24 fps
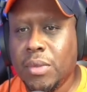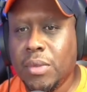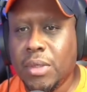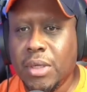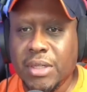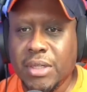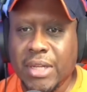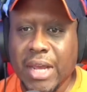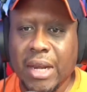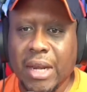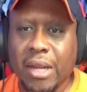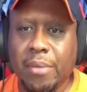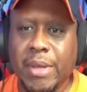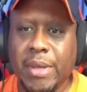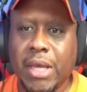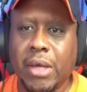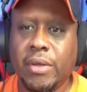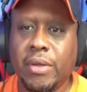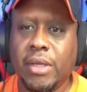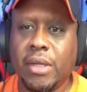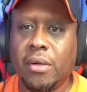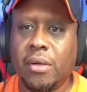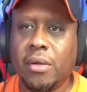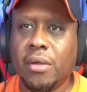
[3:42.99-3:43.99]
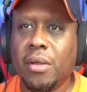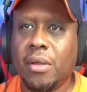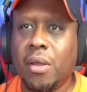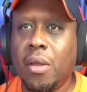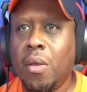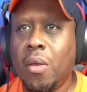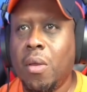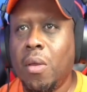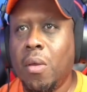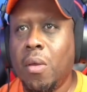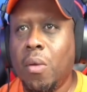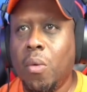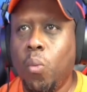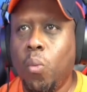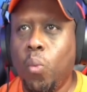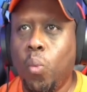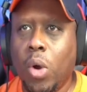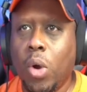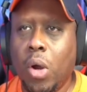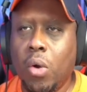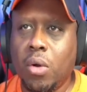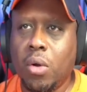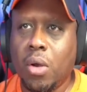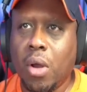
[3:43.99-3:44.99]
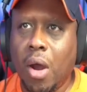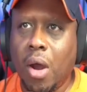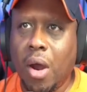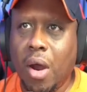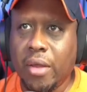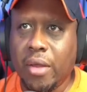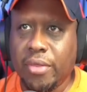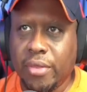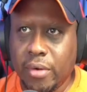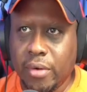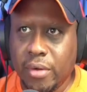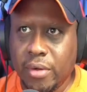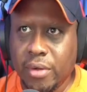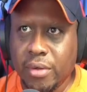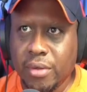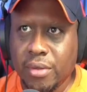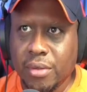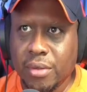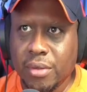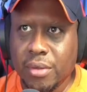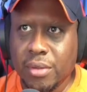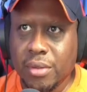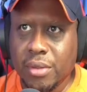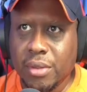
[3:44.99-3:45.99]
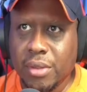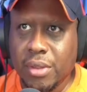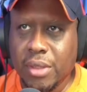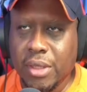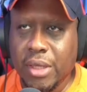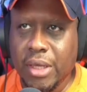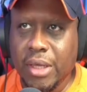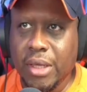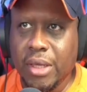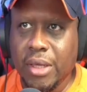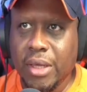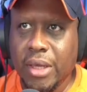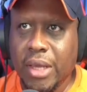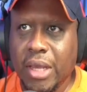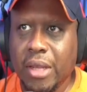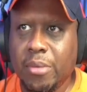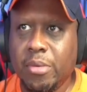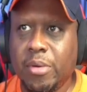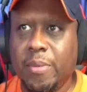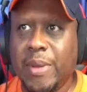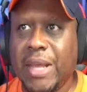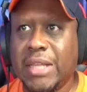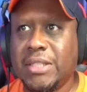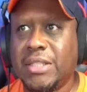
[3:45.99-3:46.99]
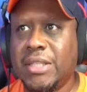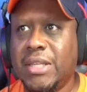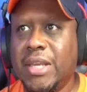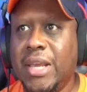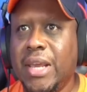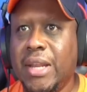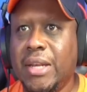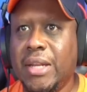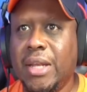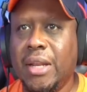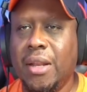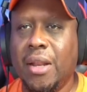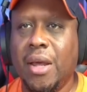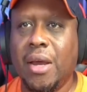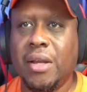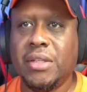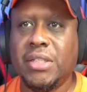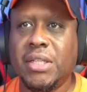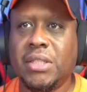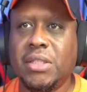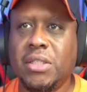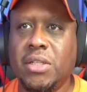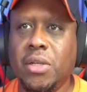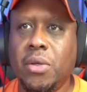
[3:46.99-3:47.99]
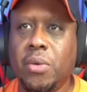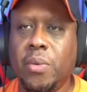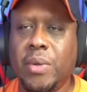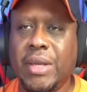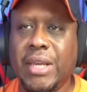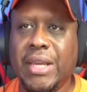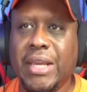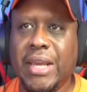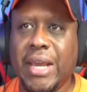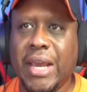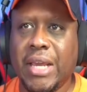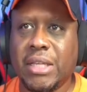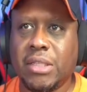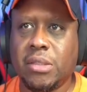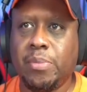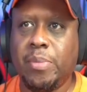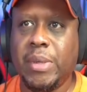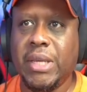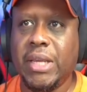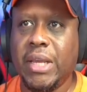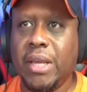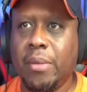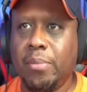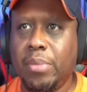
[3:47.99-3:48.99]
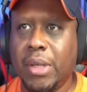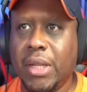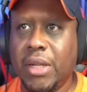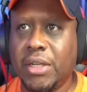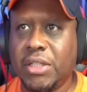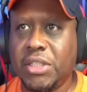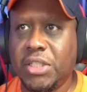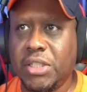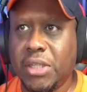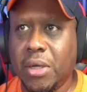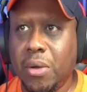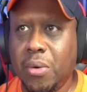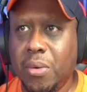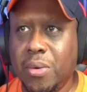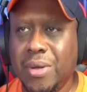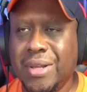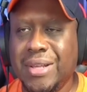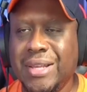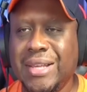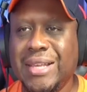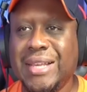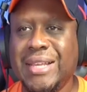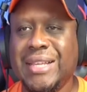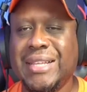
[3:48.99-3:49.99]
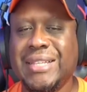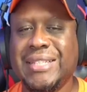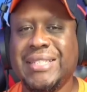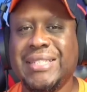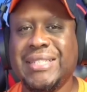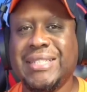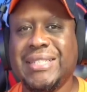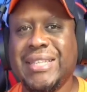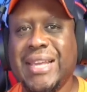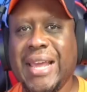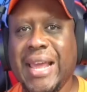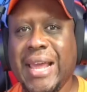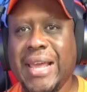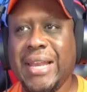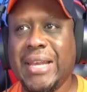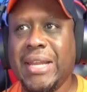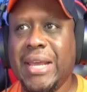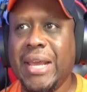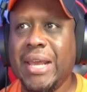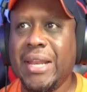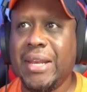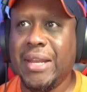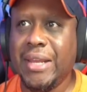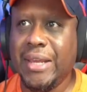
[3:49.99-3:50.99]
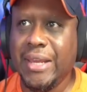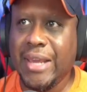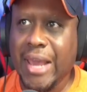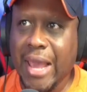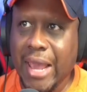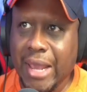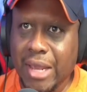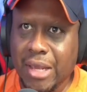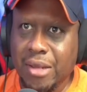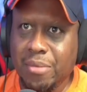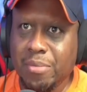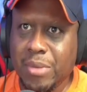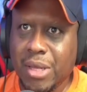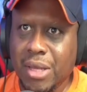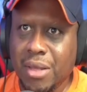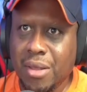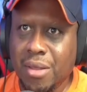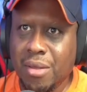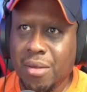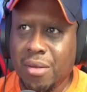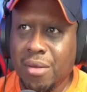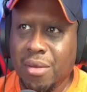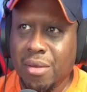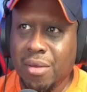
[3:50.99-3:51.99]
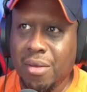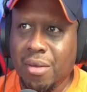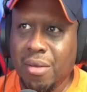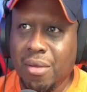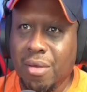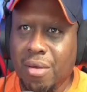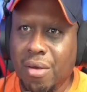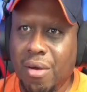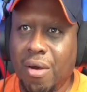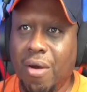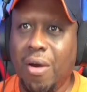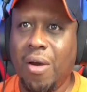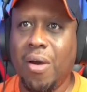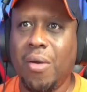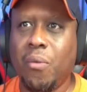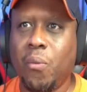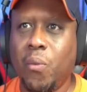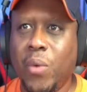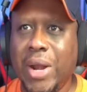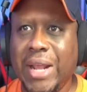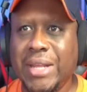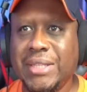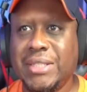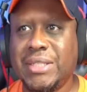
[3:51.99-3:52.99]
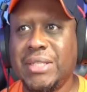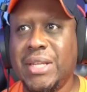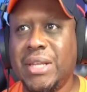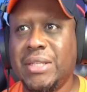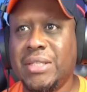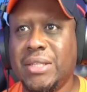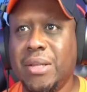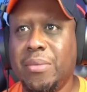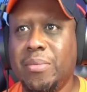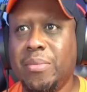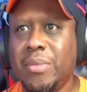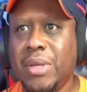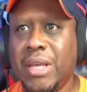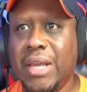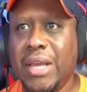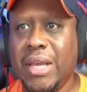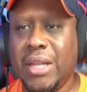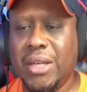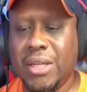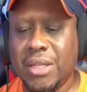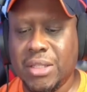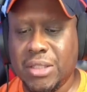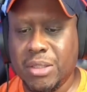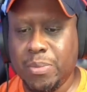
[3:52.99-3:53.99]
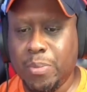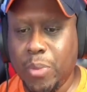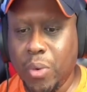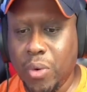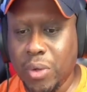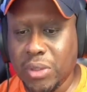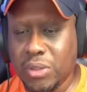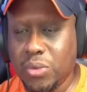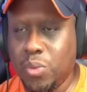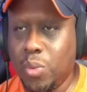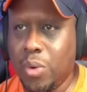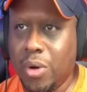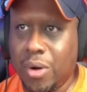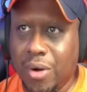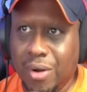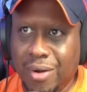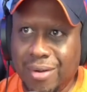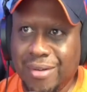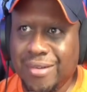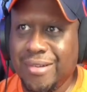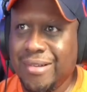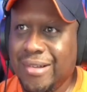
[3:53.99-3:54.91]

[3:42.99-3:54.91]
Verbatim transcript: Daily Mail here, woke author Ibram X. Kendi launches new ESPN Plus show, Skin in the Game, on racism in the sports world.